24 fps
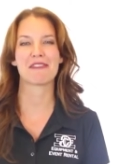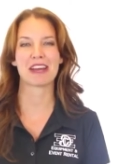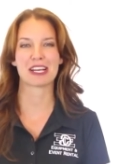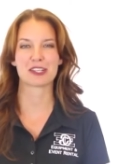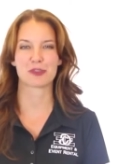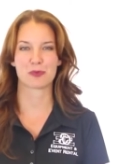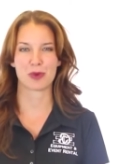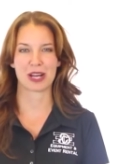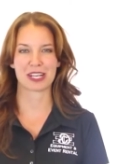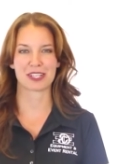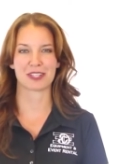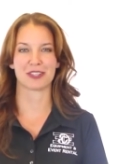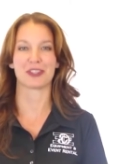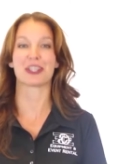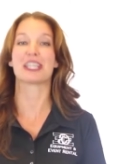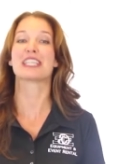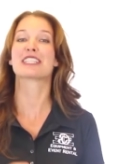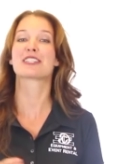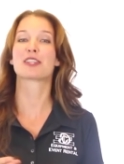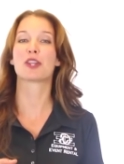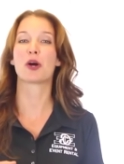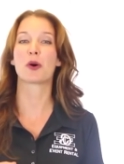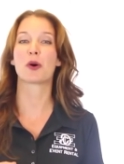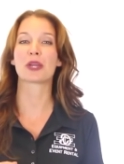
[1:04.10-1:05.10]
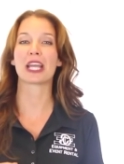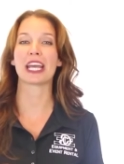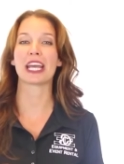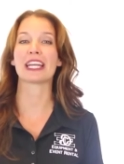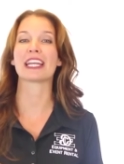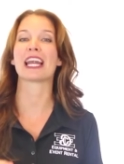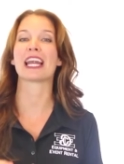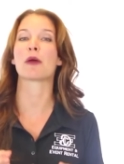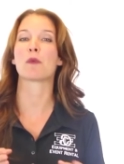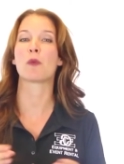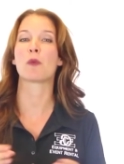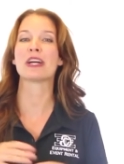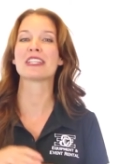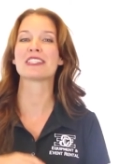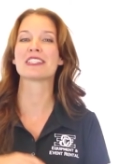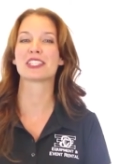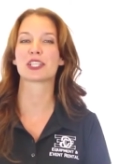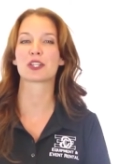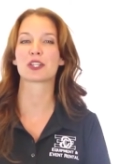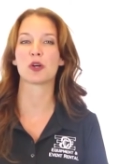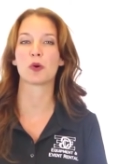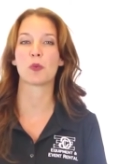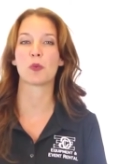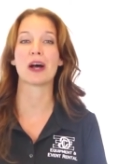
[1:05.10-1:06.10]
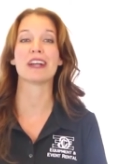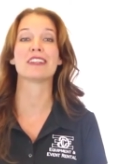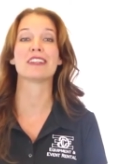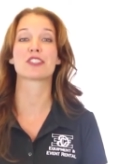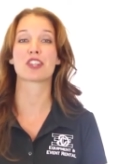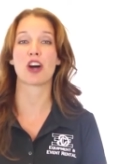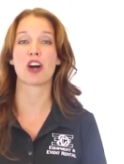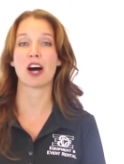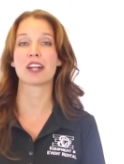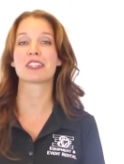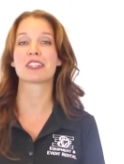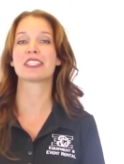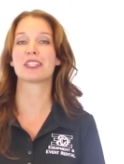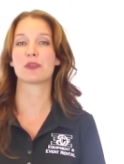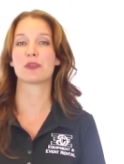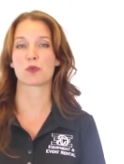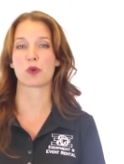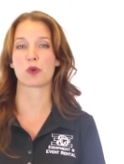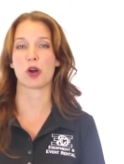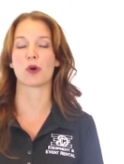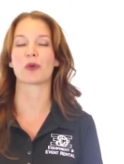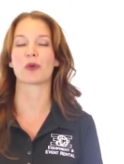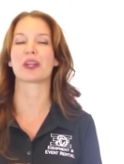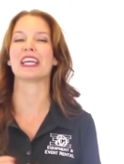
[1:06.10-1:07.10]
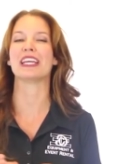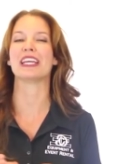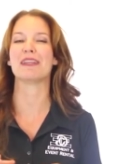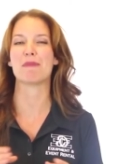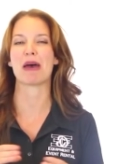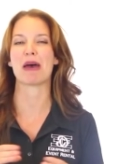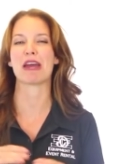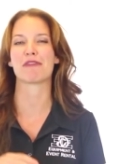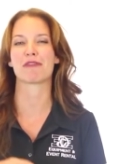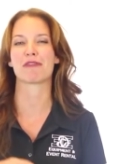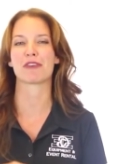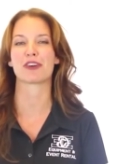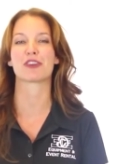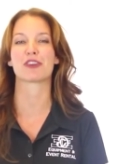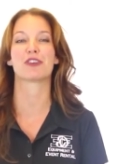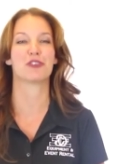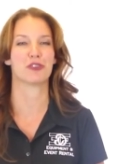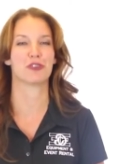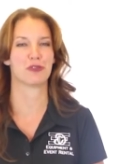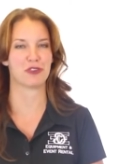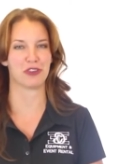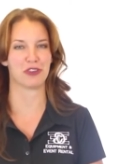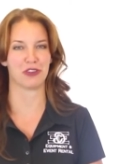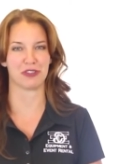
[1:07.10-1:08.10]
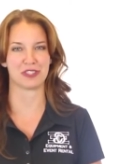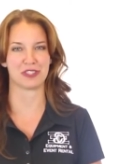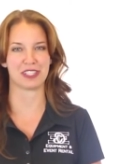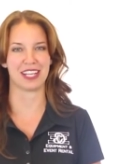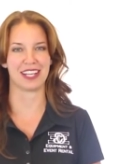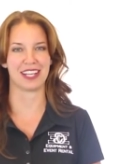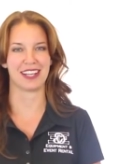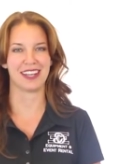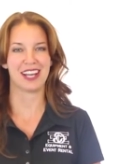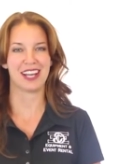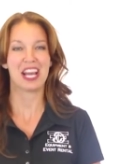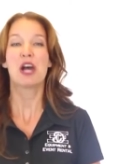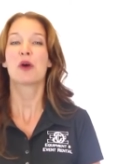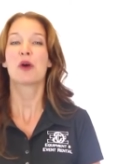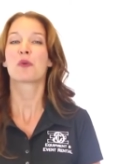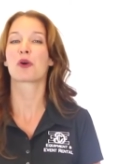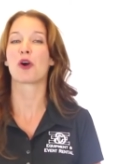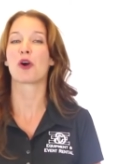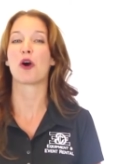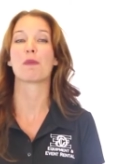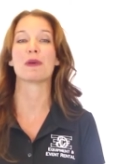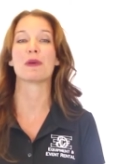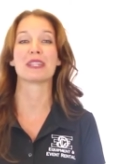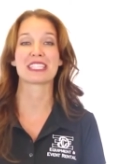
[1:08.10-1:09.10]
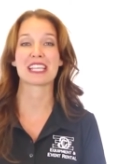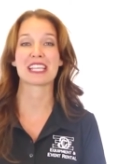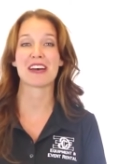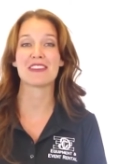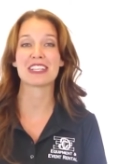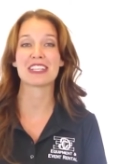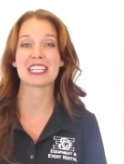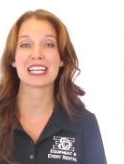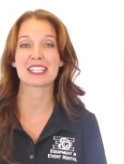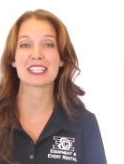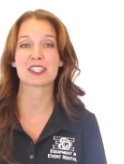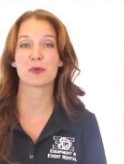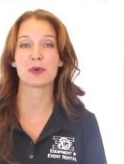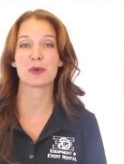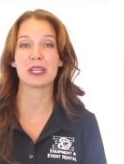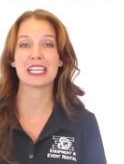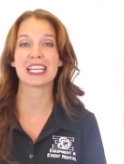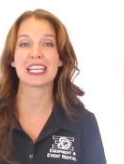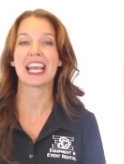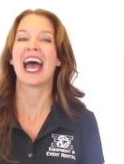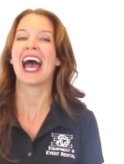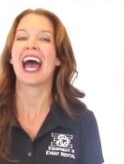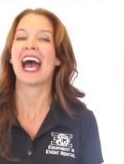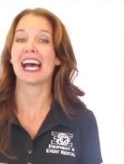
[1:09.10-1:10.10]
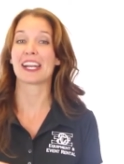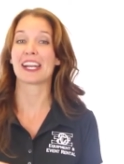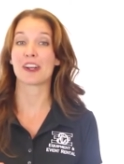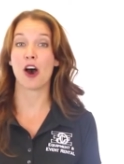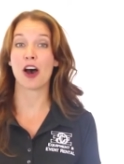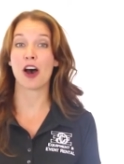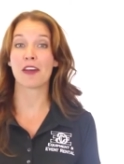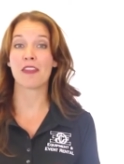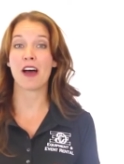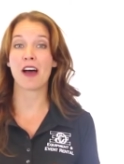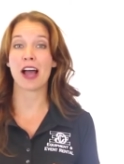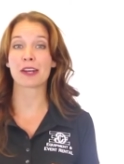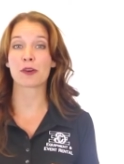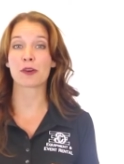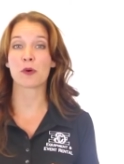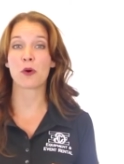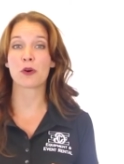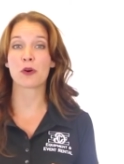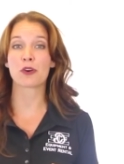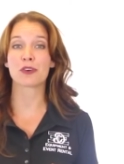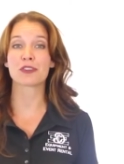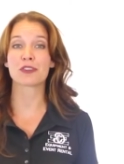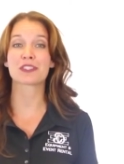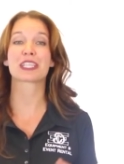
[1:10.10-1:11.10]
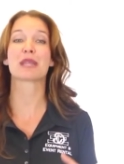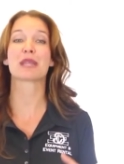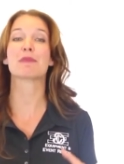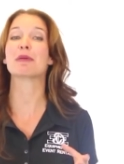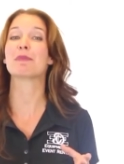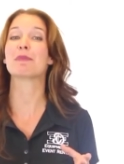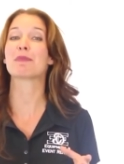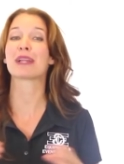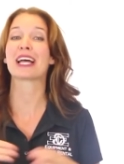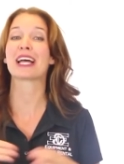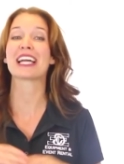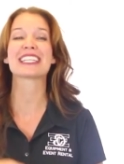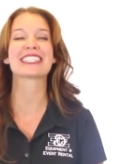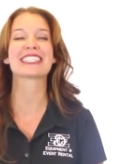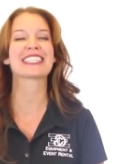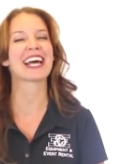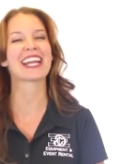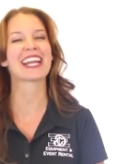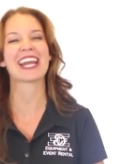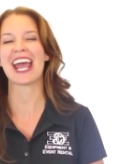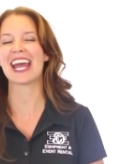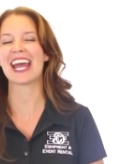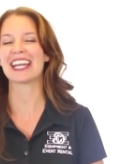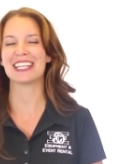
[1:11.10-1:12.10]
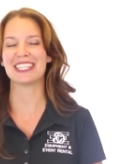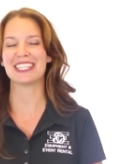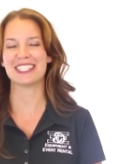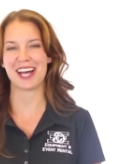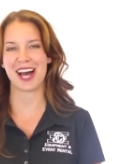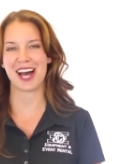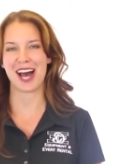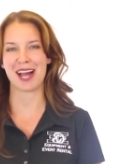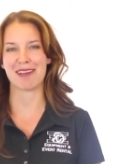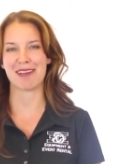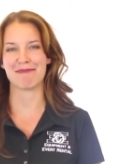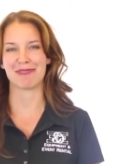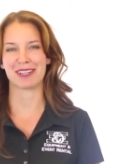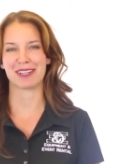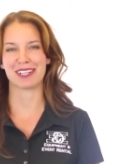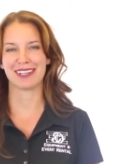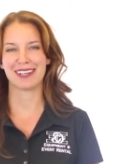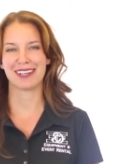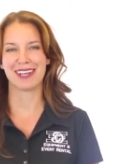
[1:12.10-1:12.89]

Event Rental is located at 101 Taunton Road in Medford, New Jersey. We're open seven days a week and online orders can be placed at any time.